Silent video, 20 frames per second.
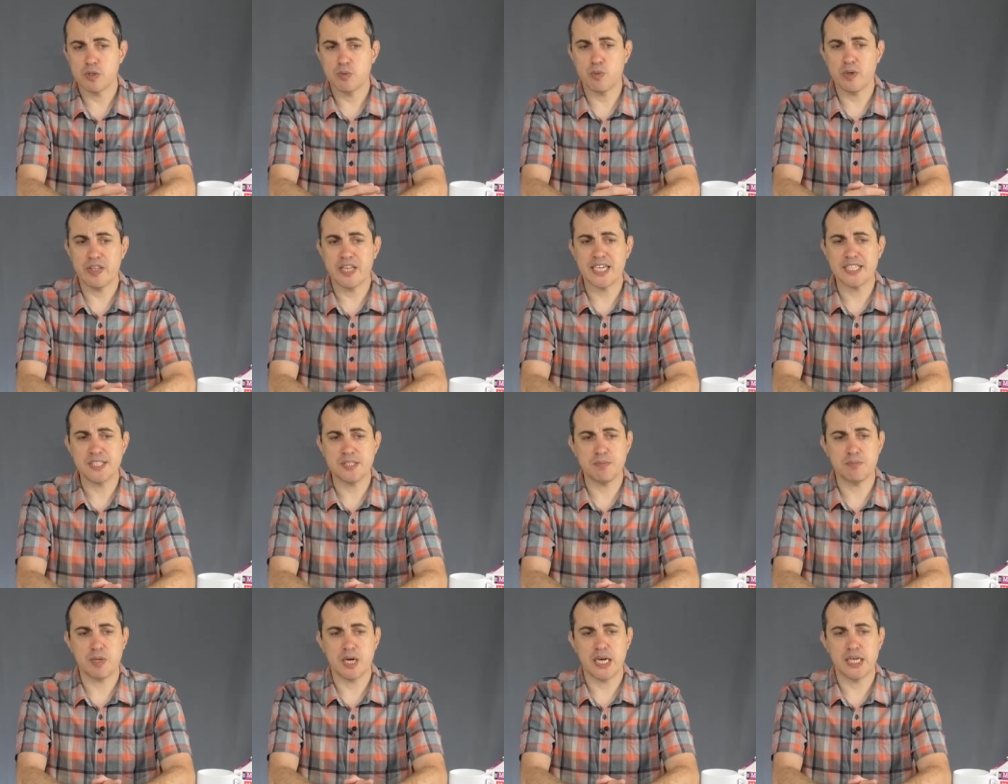With that in
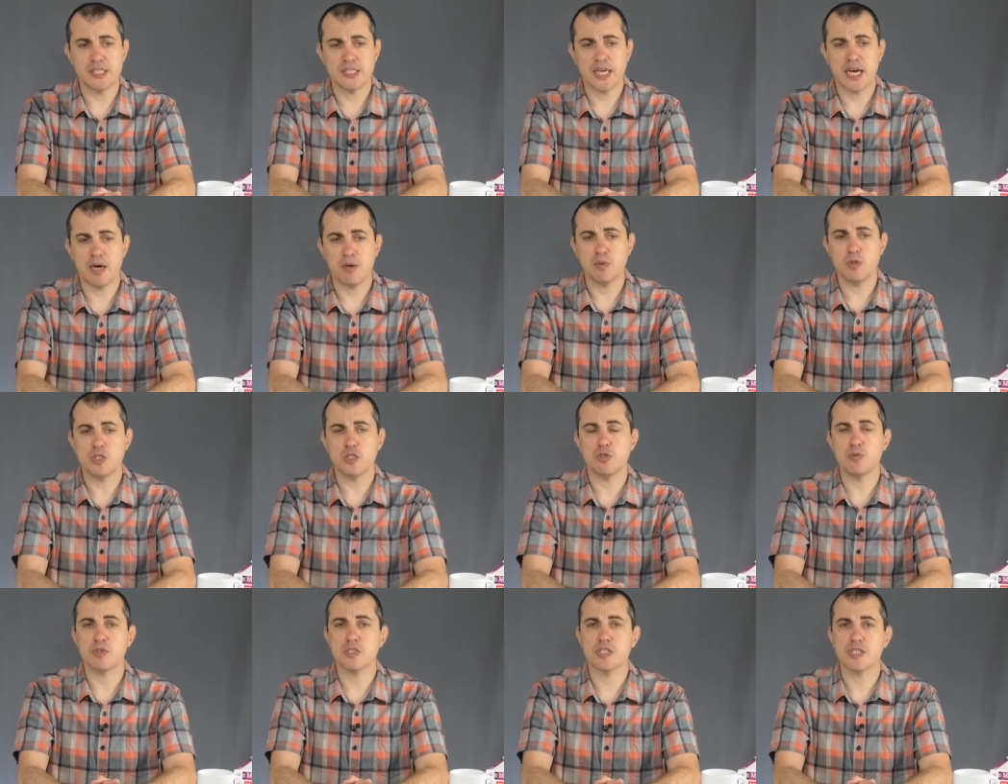mind, how would
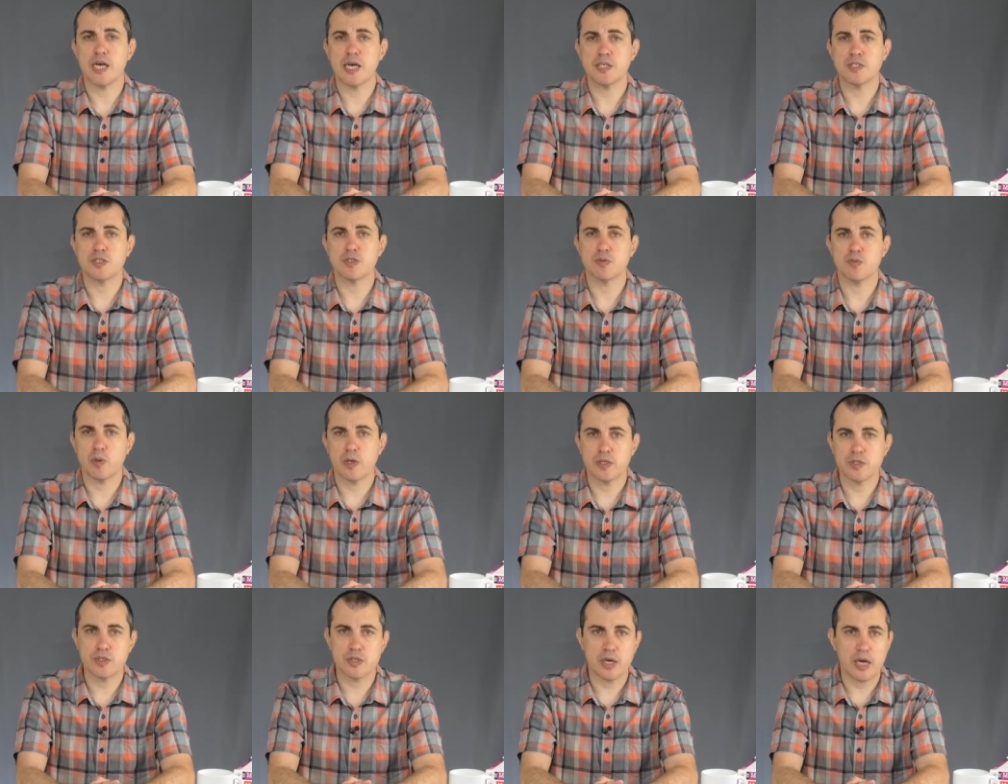you assess the
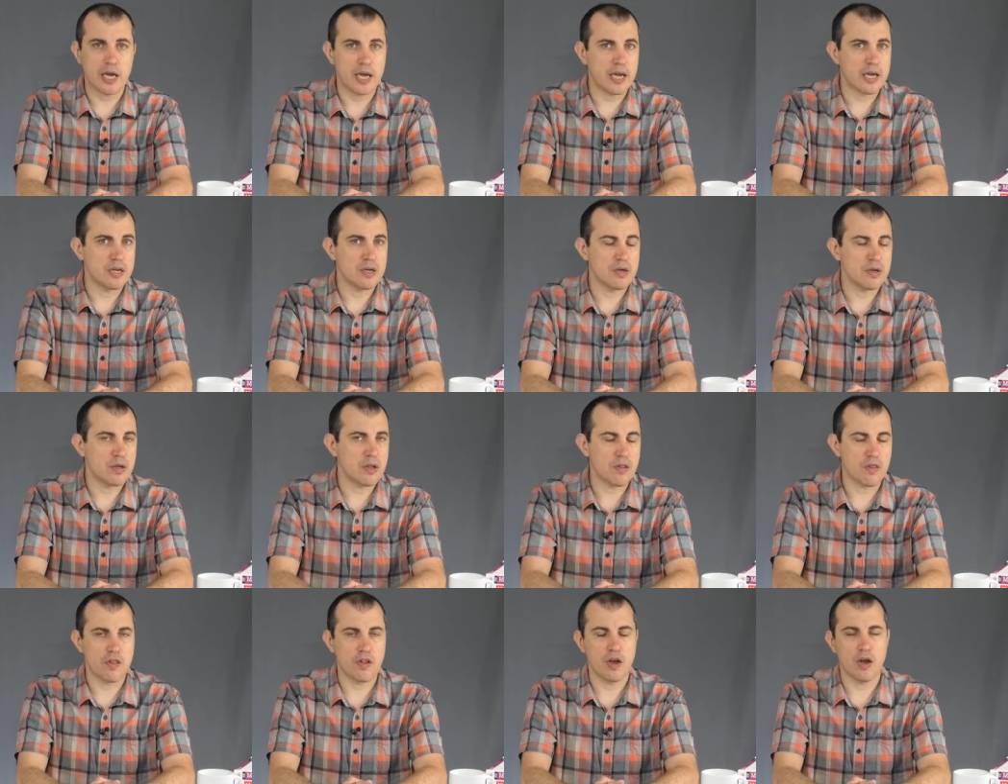risk in
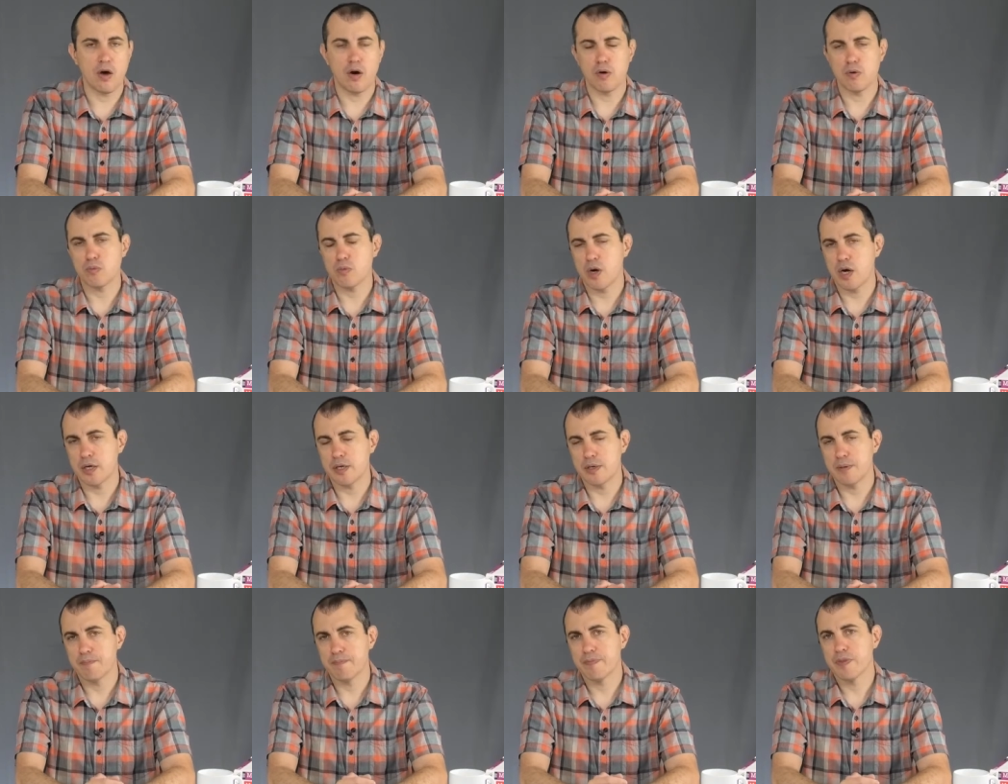the long run?
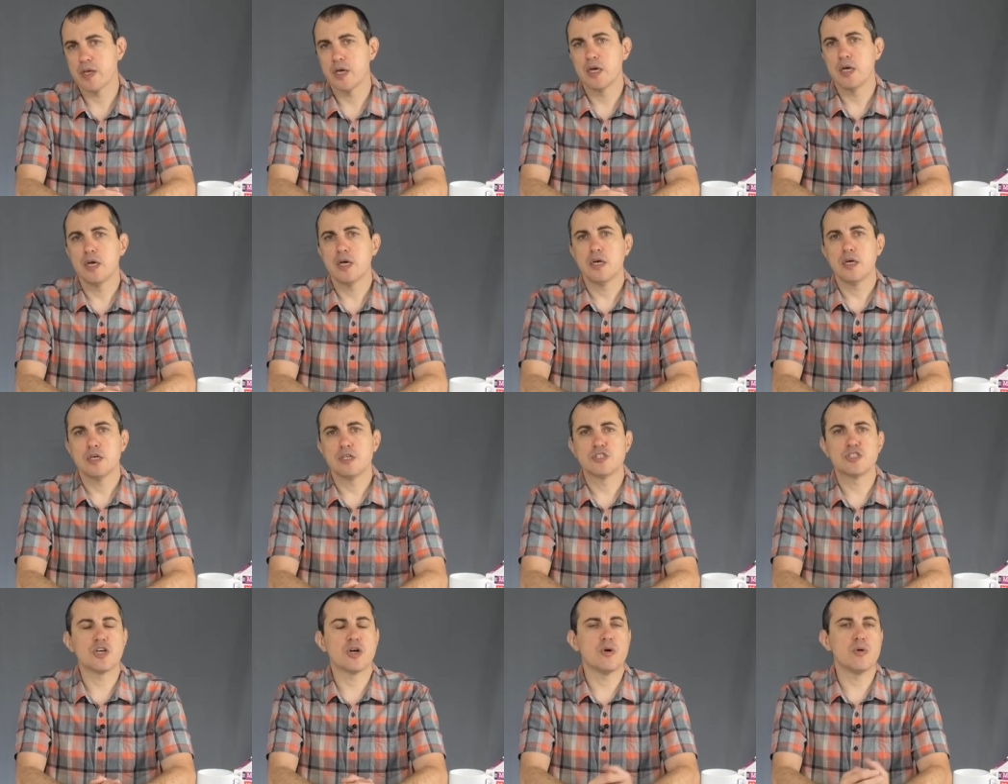
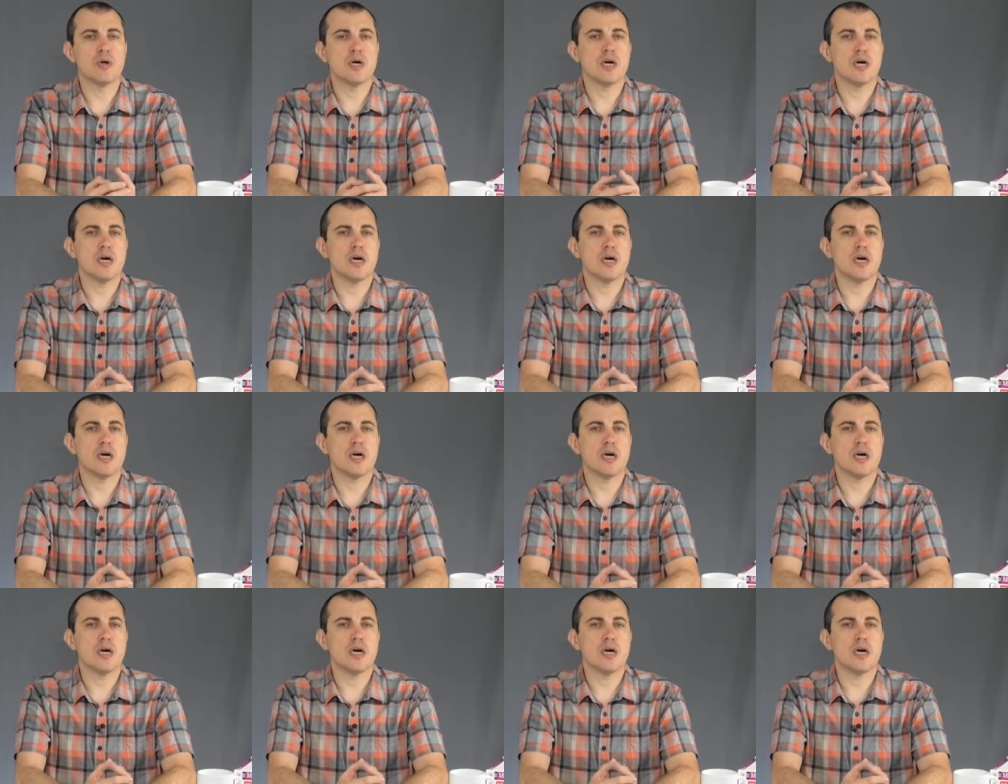So,